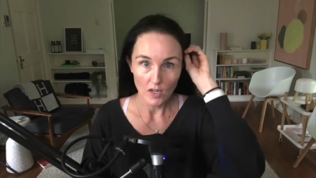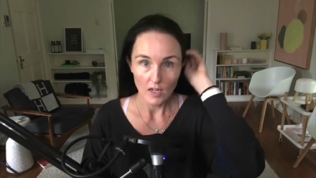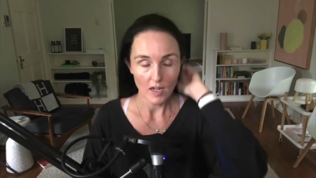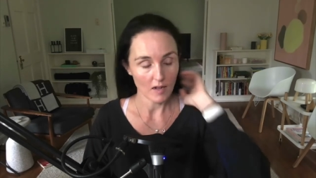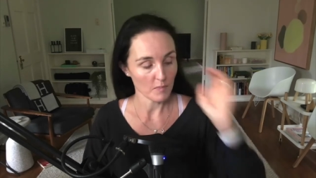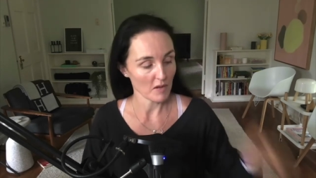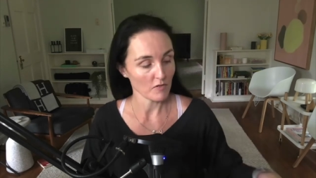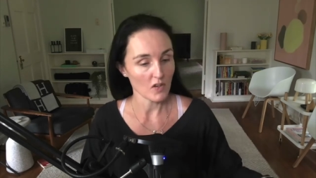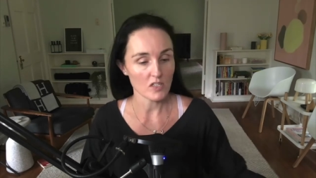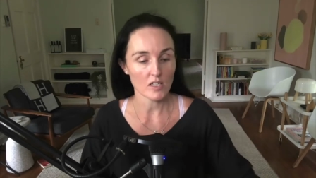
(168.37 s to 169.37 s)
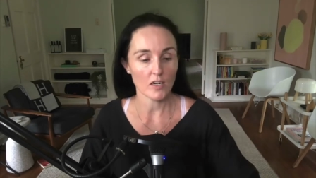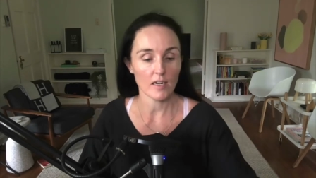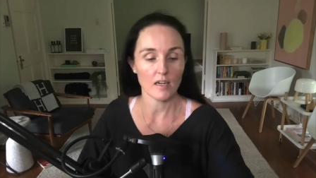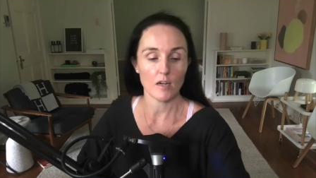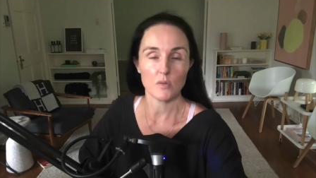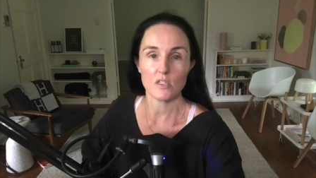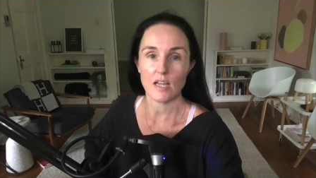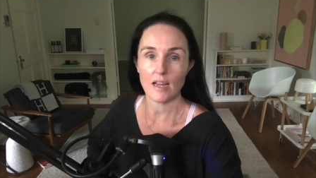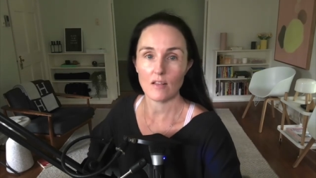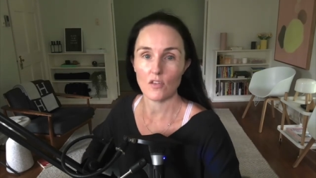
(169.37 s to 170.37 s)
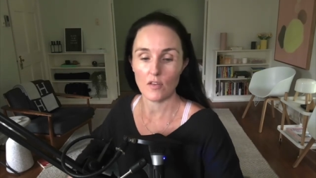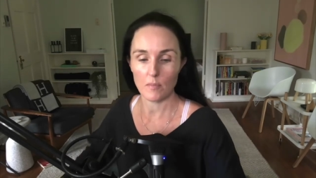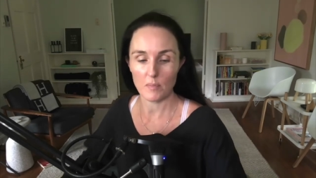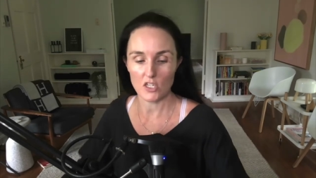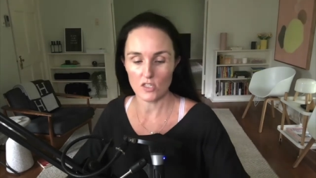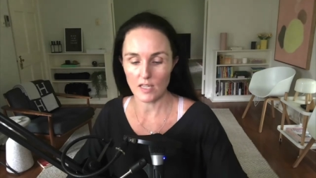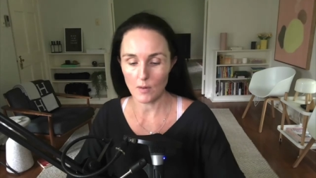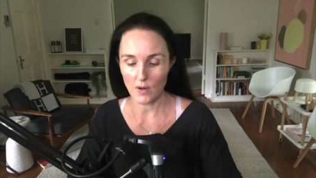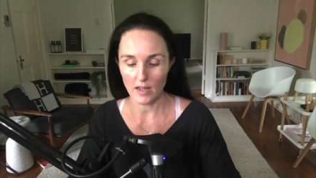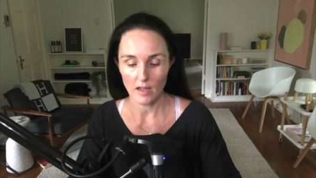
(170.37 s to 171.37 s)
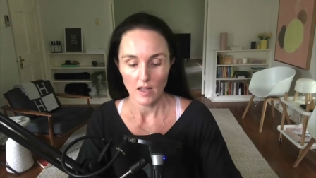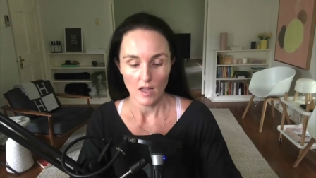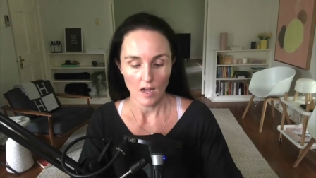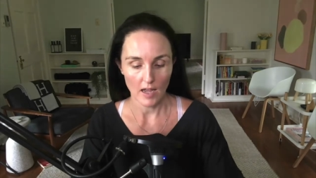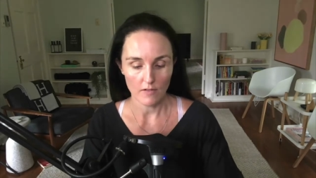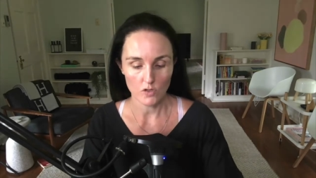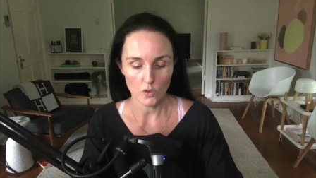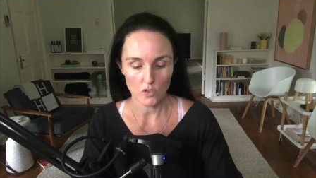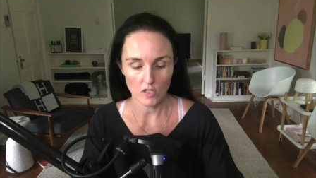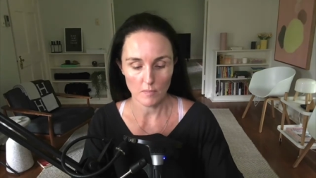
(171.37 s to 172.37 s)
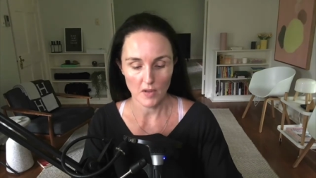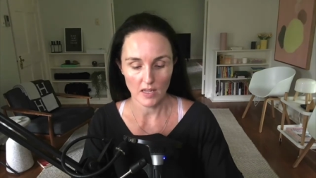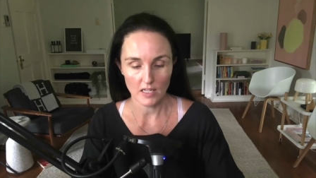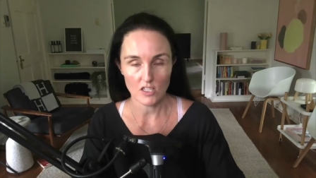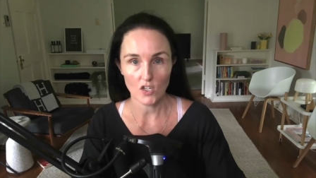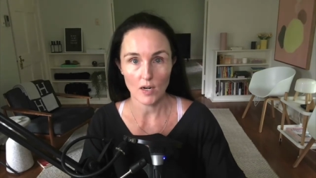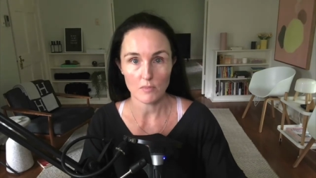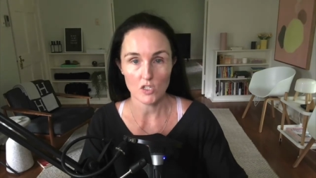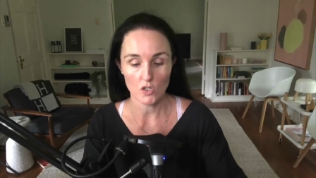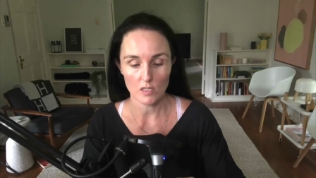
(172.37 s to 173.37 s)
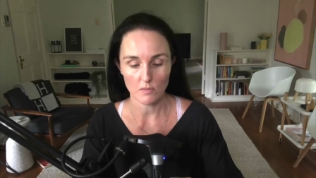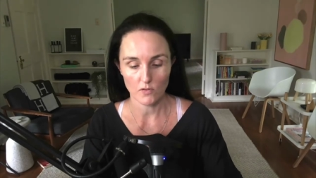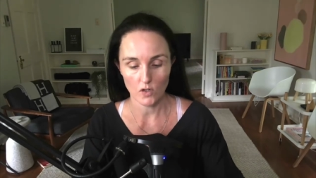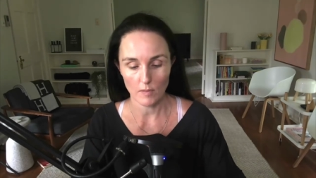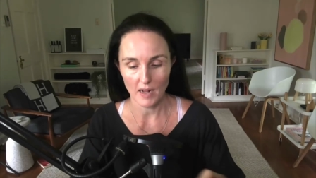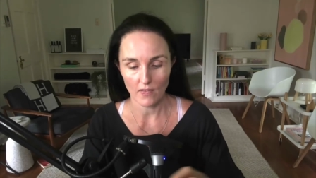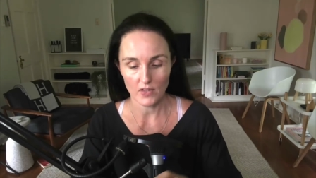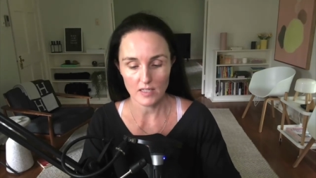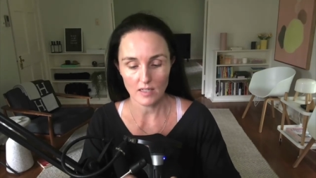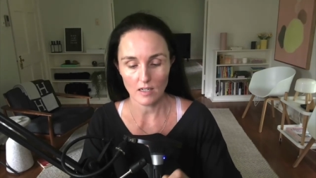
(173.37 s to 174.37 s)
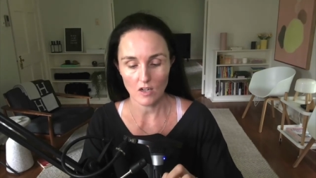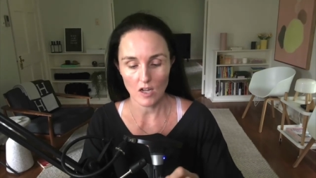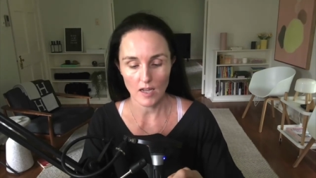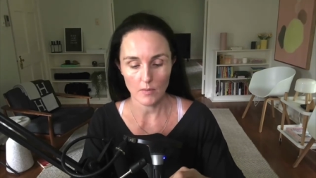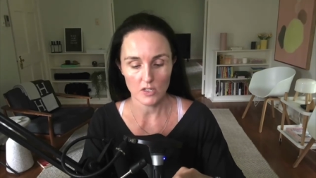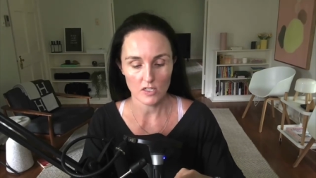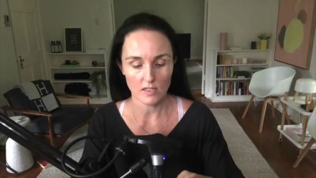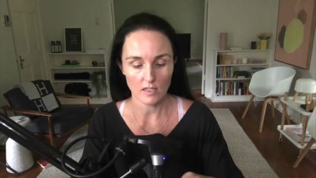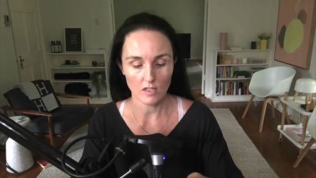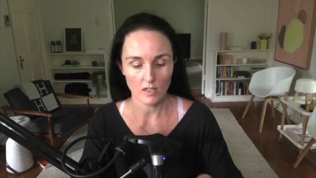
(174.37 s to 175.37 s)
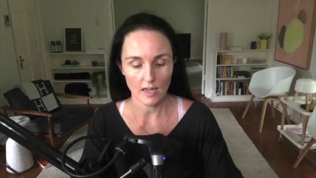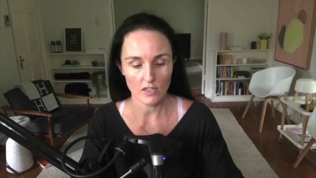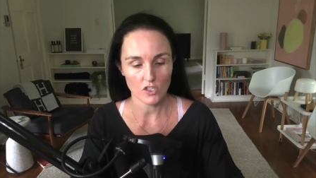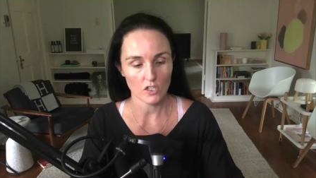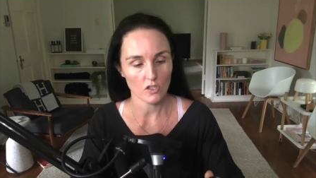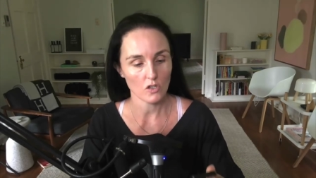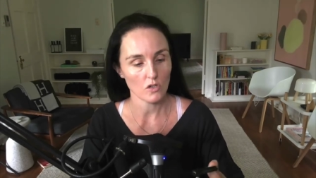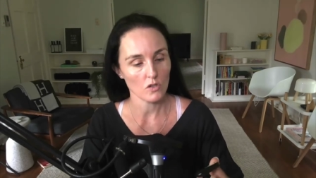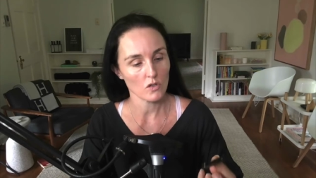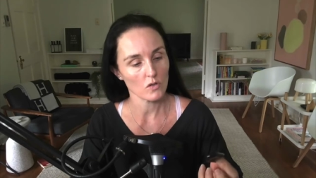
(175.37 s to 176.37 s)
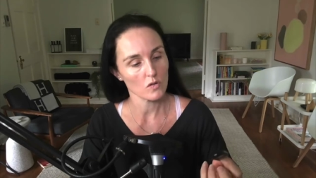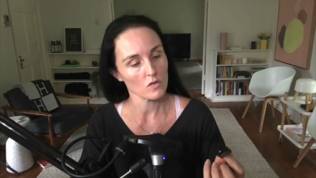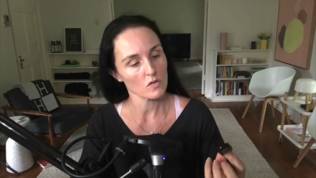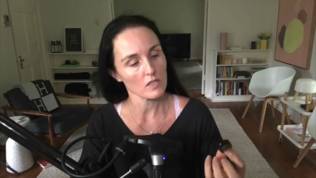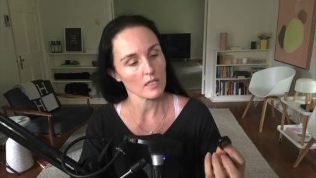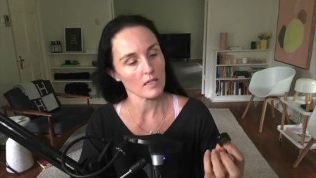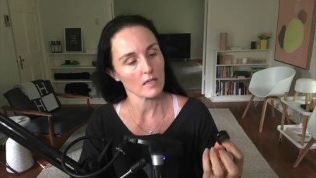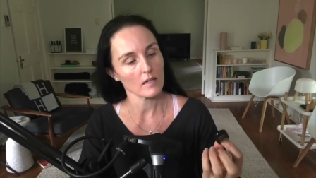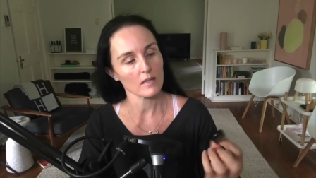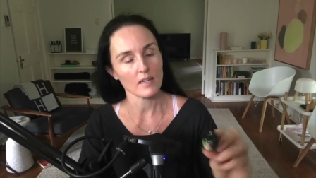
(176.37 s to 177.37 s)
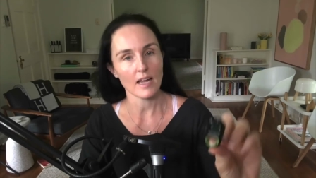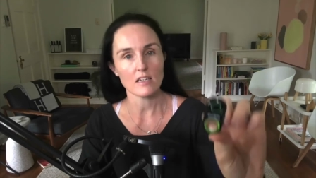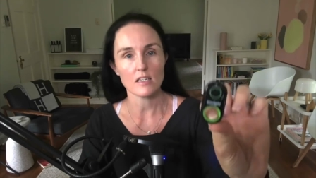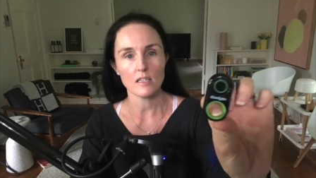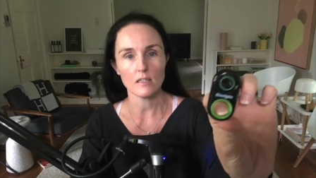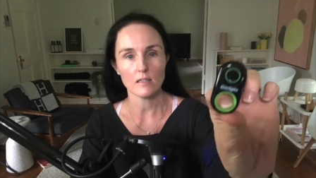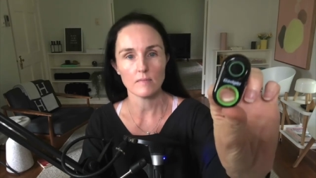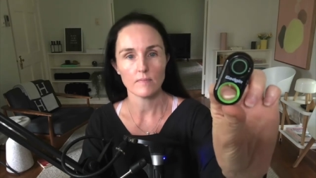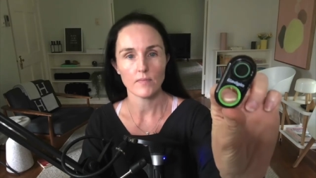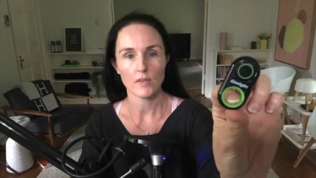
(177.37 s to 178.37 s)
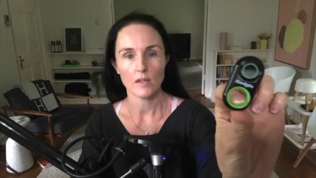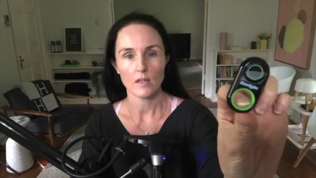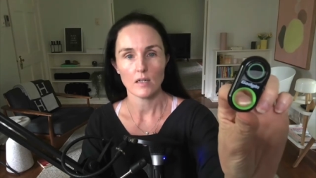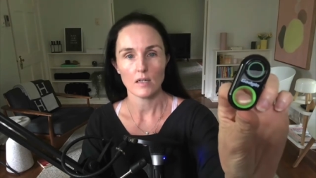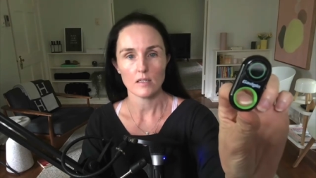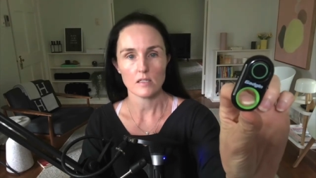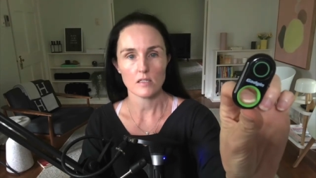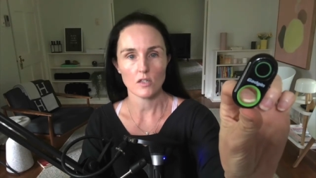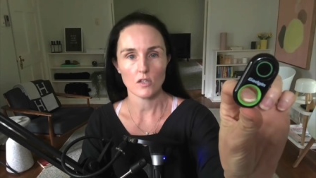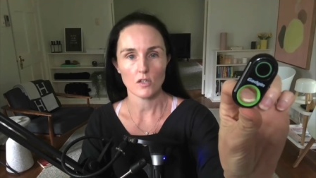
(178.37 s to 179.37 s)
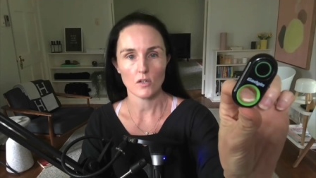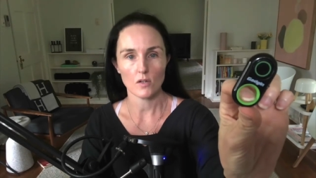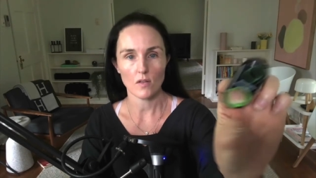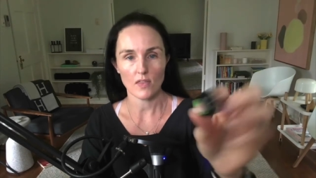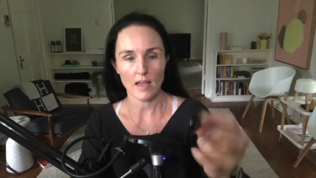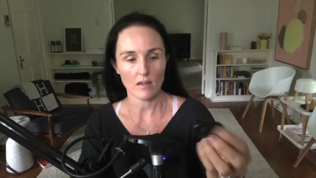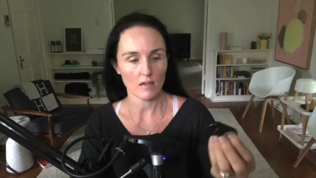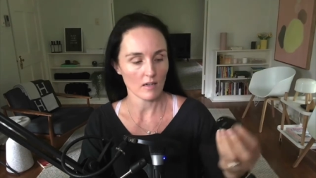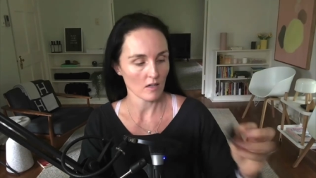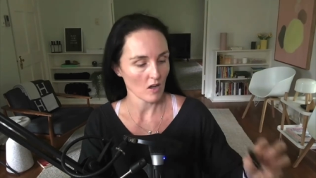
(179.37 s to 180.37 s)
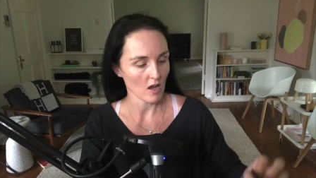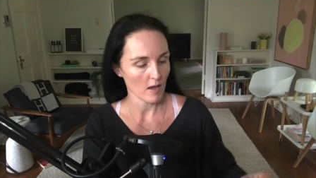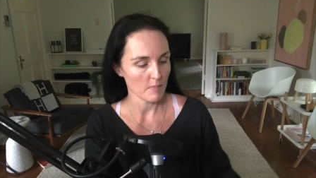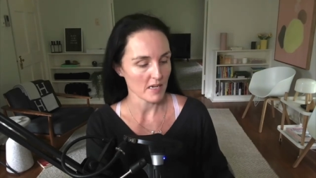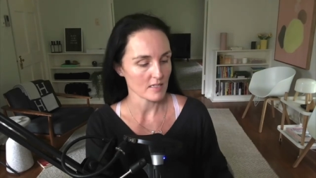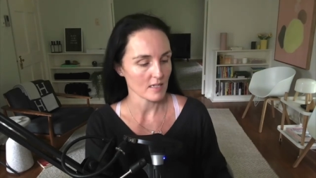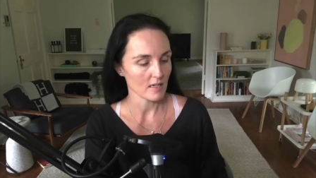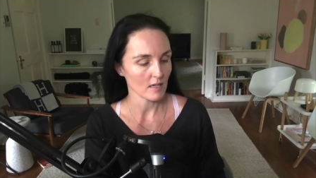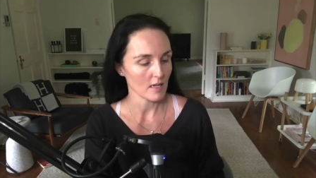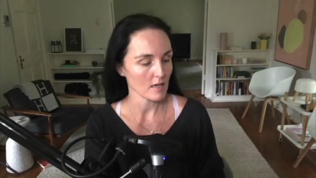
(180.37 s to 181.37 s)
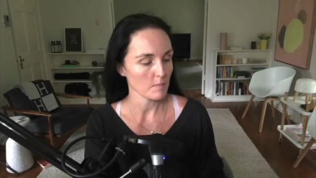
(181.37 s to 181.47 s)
and I would take the pictures that way. I have talked on my Instagram stories before about this little guy, which is a little gadget called Gadgen. So that little guy basically